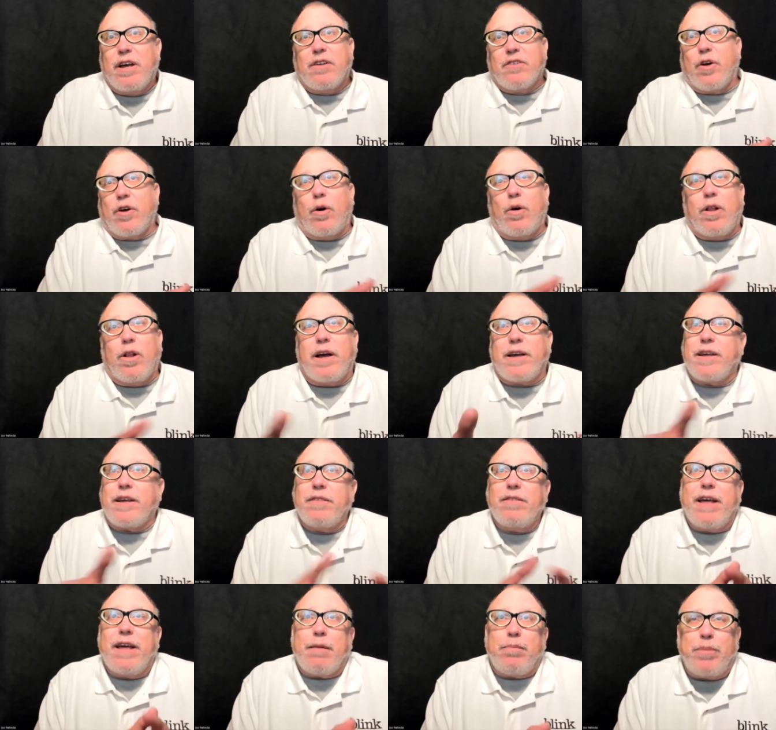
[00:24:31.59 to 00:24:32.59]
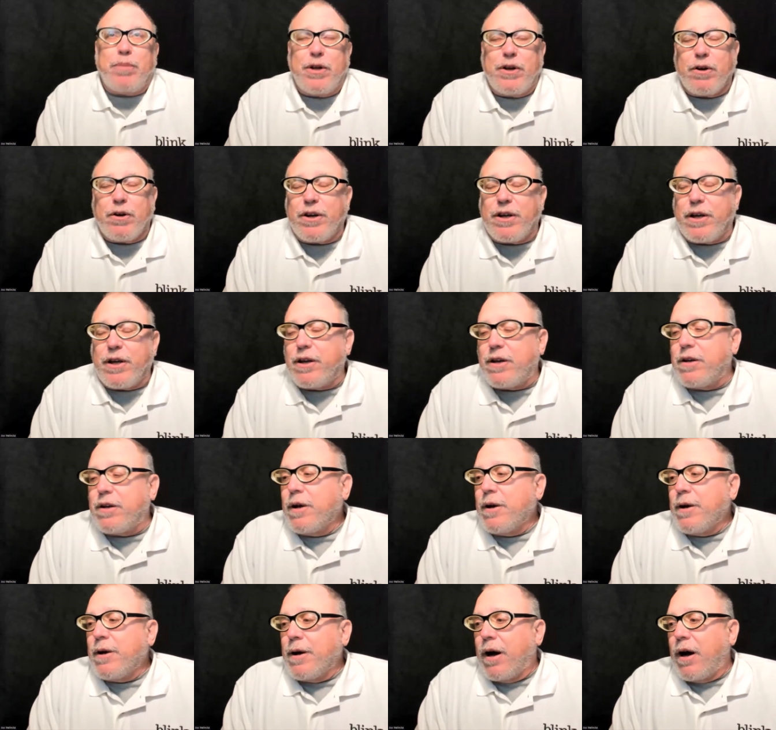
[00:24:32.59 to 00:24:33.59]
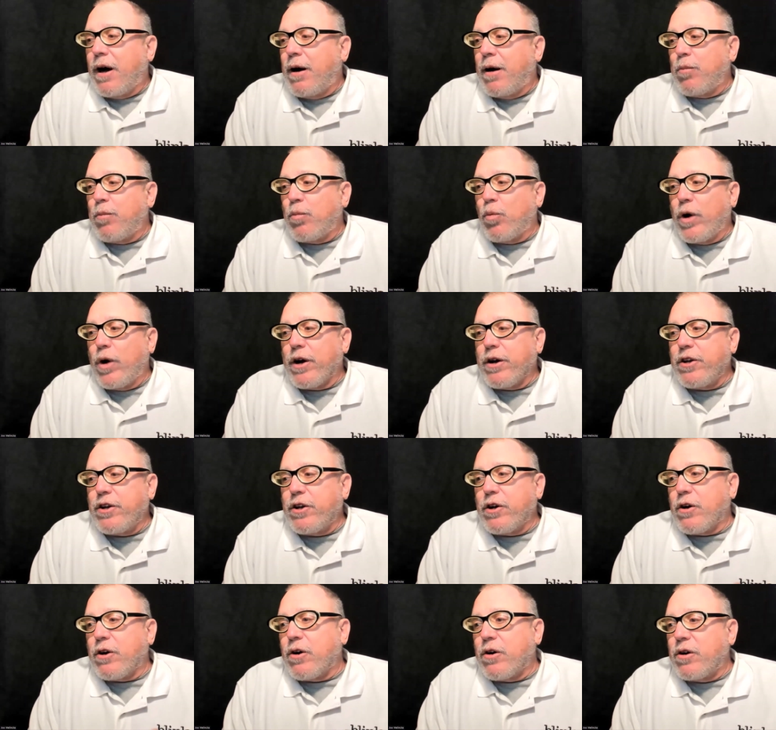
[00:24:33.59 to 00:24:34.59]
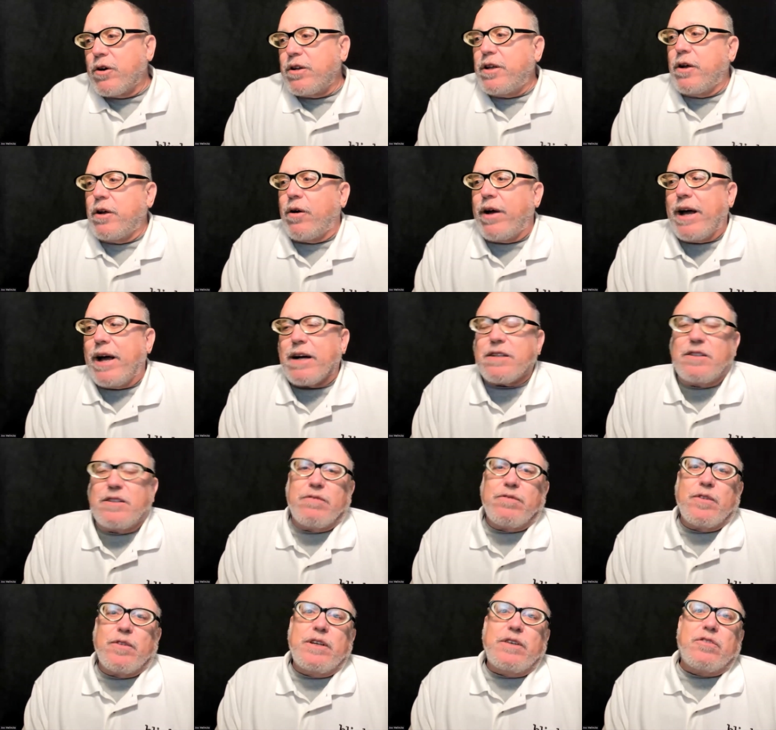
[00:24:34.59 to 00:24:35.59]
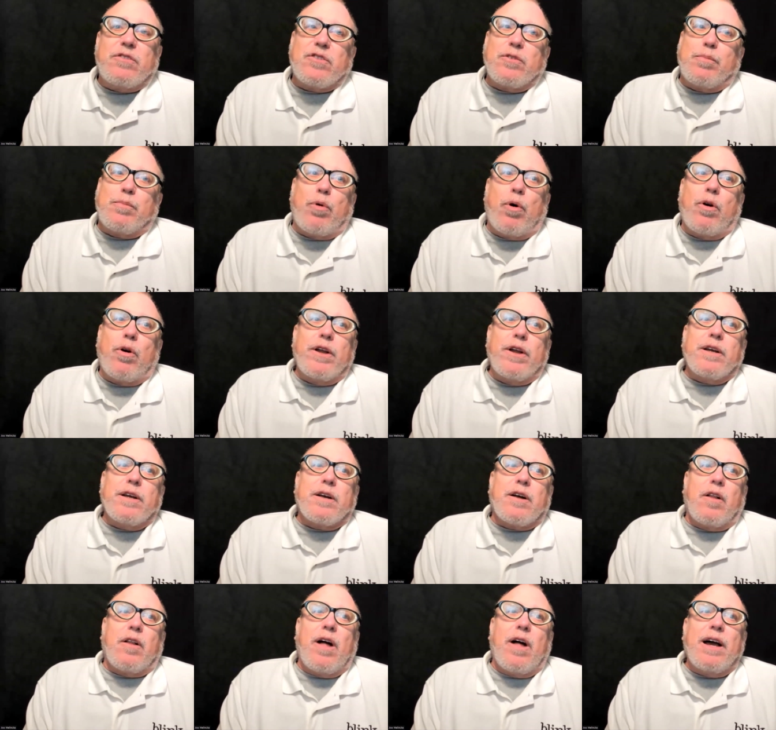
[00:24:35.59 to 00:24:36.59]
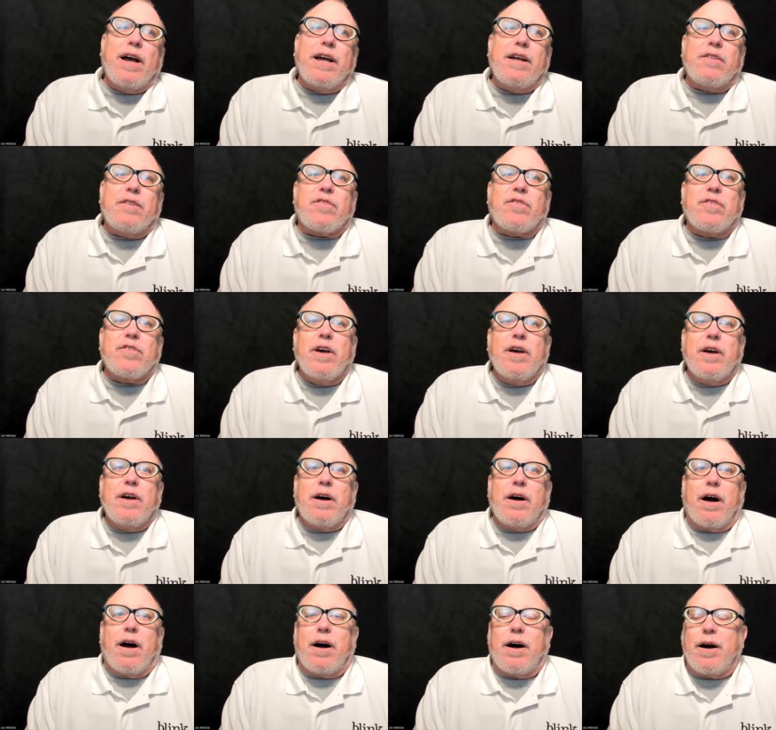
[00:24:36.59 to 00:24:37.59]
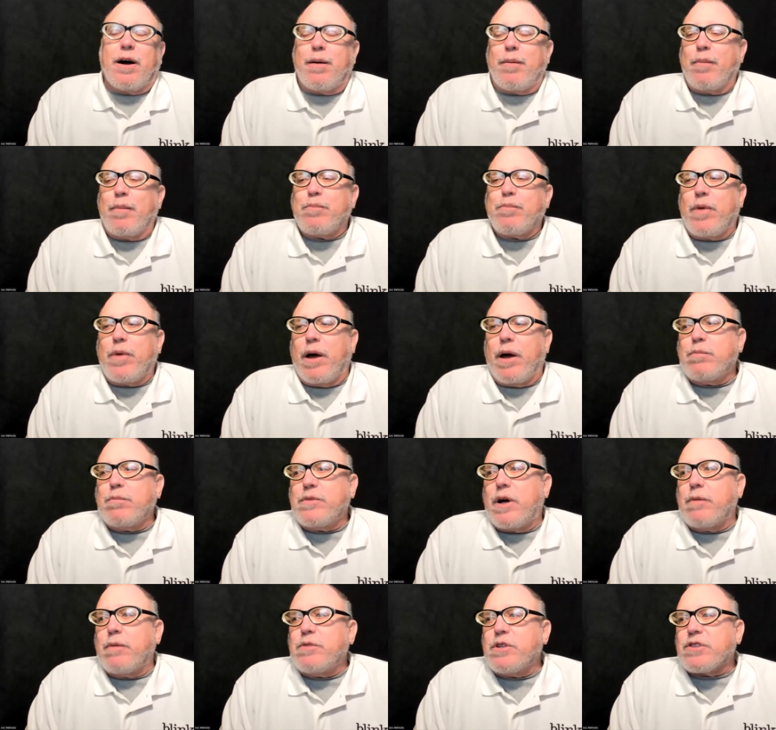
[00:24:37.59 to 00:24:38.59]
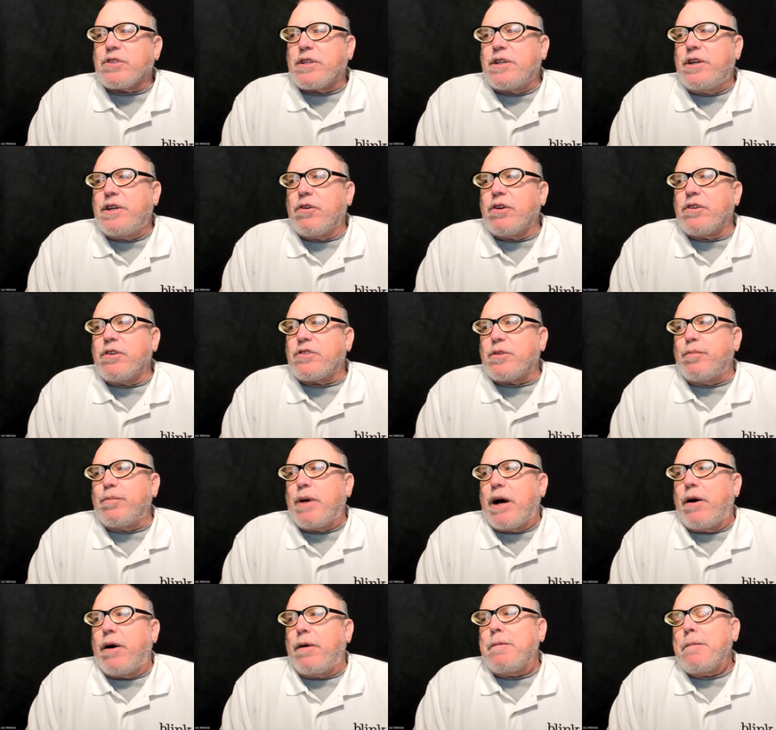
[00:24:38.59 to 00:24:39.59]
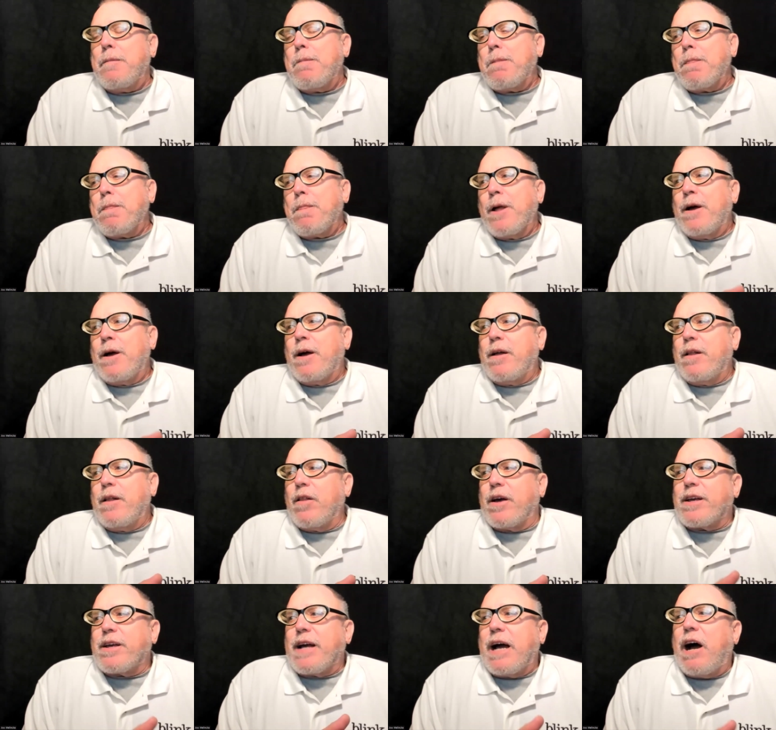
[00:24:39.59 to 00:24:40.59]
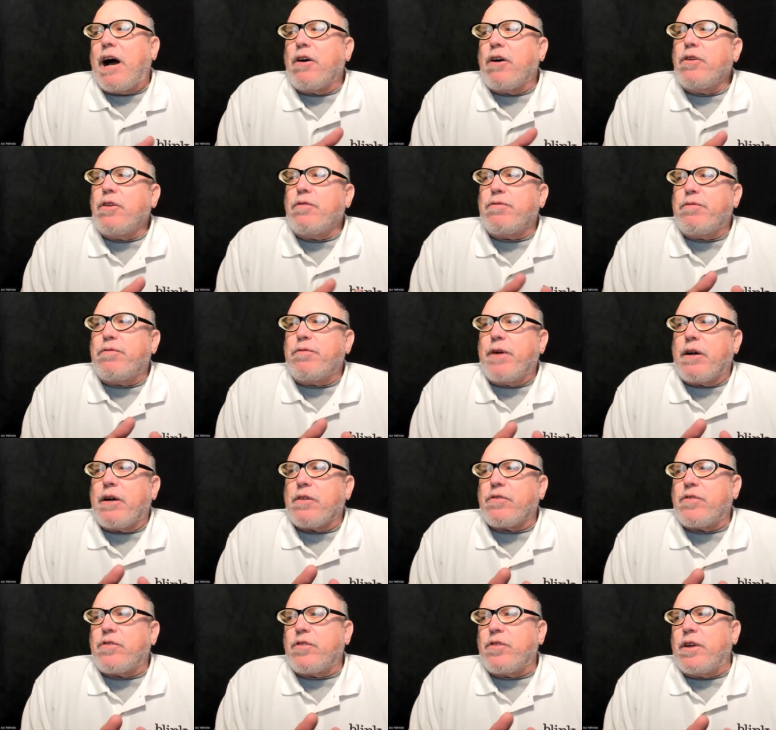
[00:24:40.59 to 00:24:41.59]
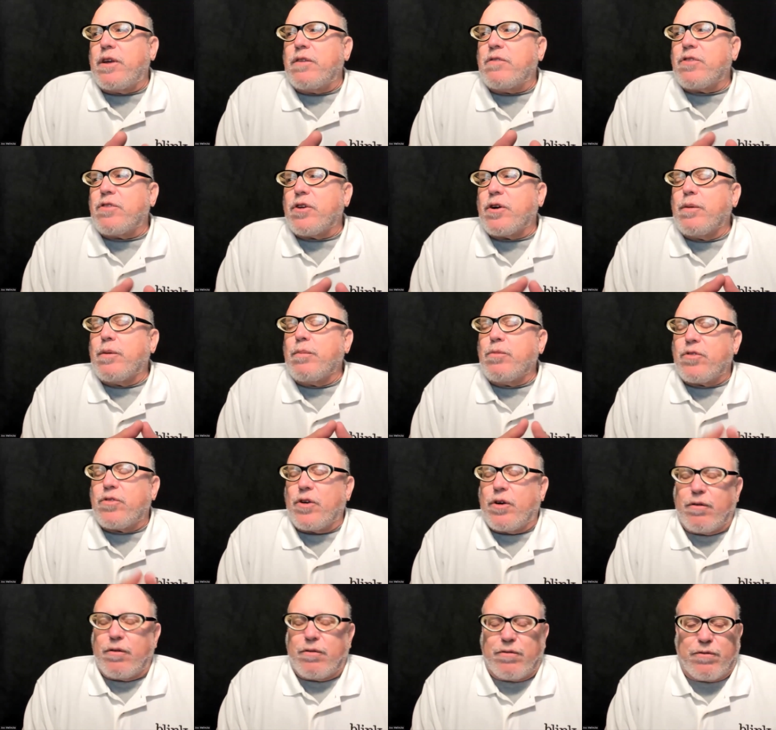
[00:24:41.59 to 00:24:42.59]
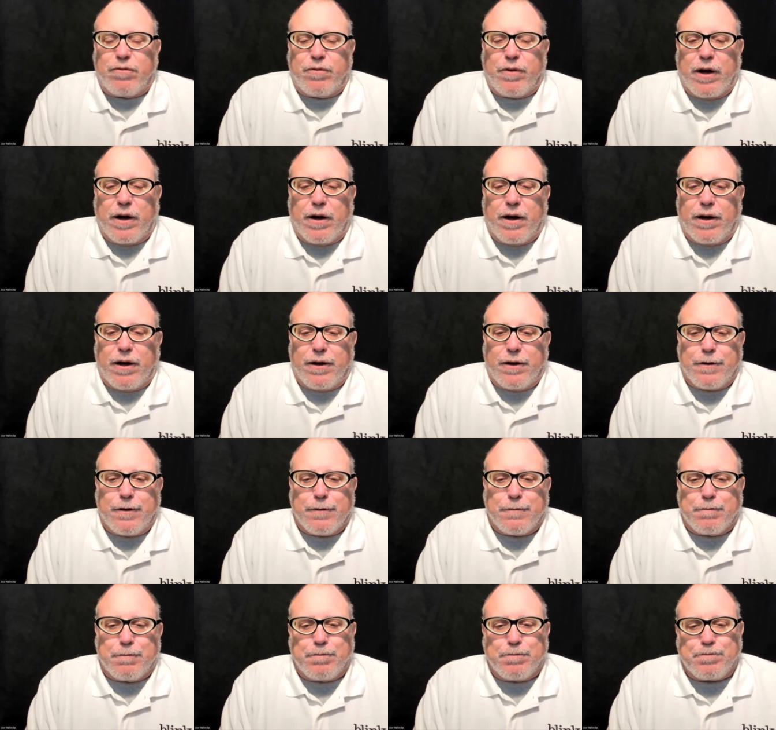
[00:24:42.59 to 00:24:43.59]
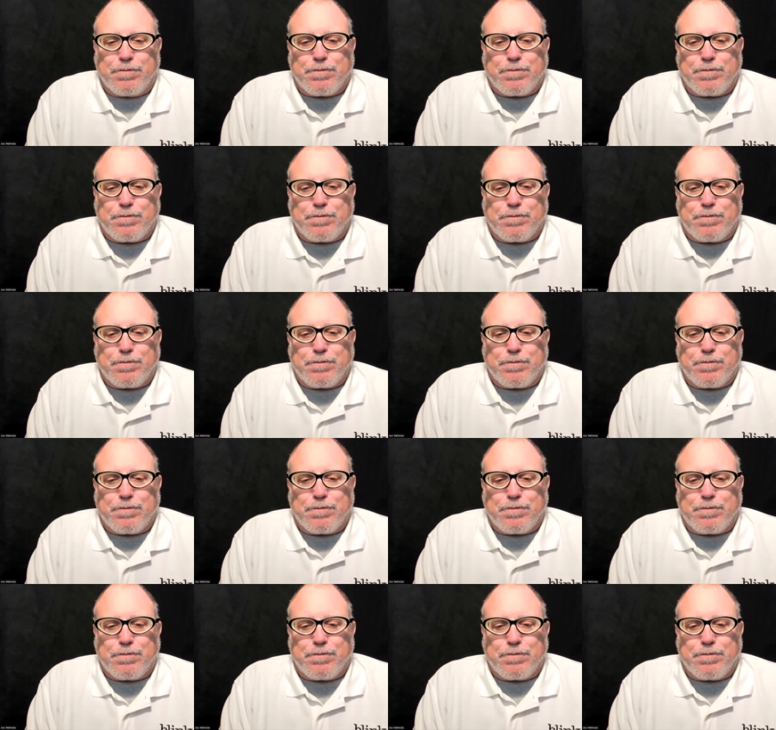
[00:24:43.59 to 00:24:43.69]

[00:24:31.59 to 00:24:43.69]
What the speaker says: So, like in that period where you're actively supporting clients, I'm just curious about like how you felt in terms of where